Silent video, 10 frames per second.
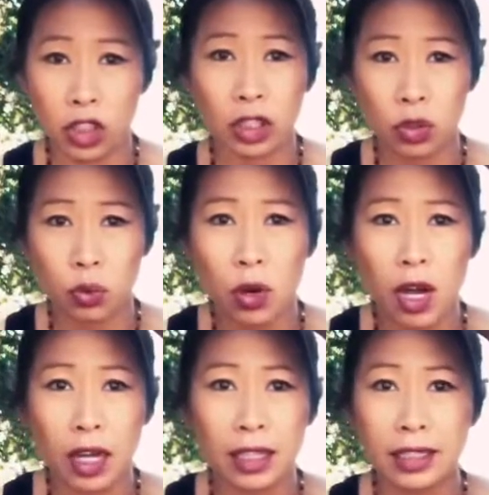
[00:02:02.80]
just
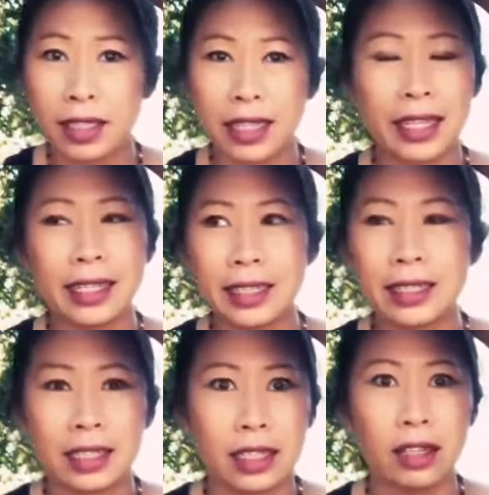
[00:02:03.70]
was, he's
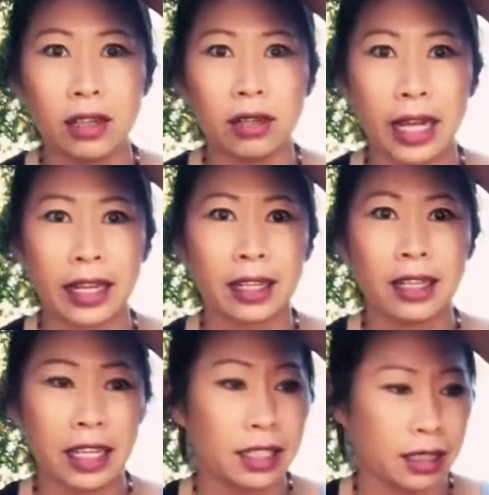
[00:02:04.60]
still like,
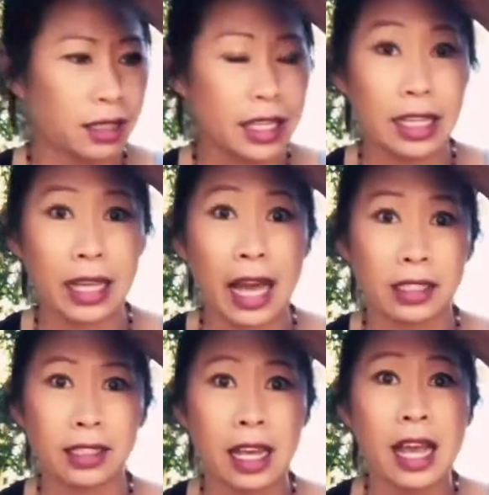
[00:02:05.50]

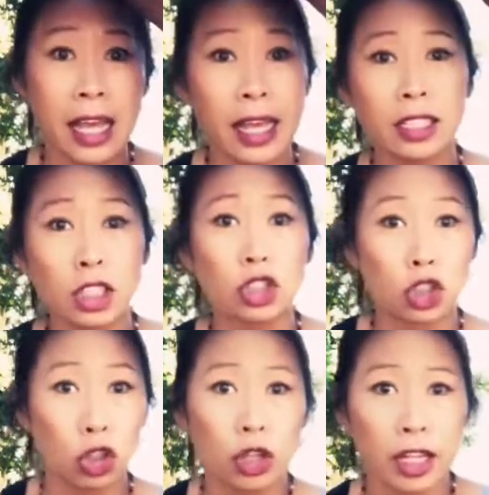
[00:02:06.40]
he's
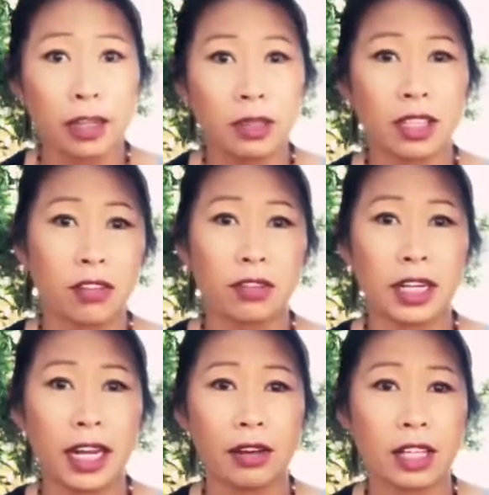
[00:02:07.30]
asserting himself right
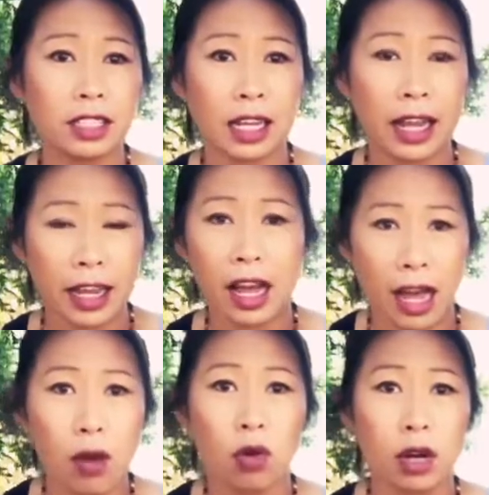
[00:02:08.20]
now. He's like,
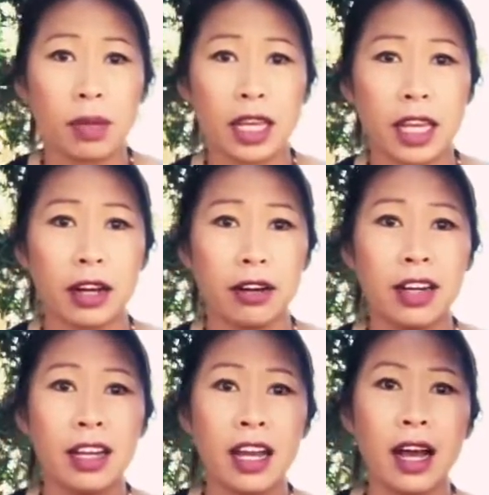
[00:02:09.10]
I want to be here.
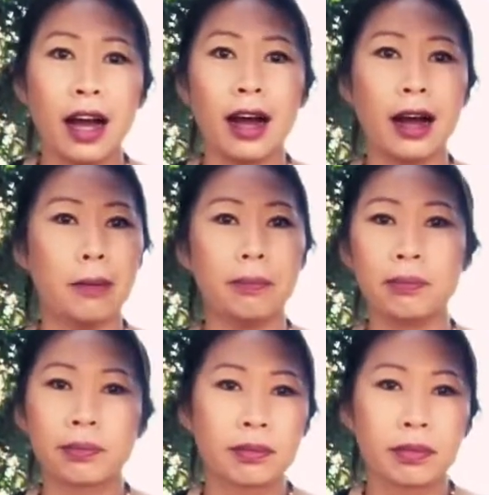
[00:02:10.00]

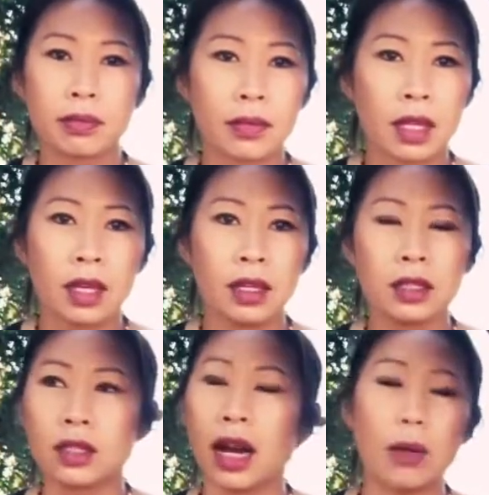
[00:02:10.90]

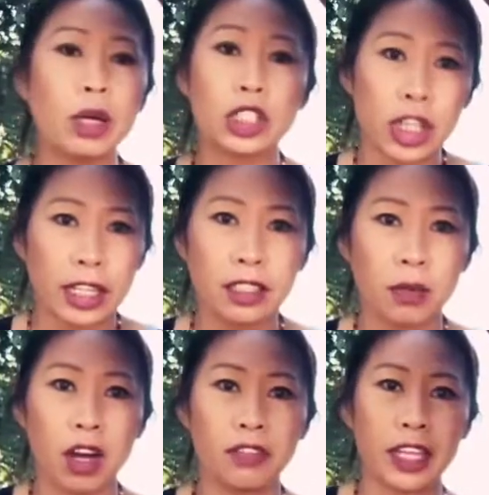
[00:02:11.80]
So I'm gonna chase him off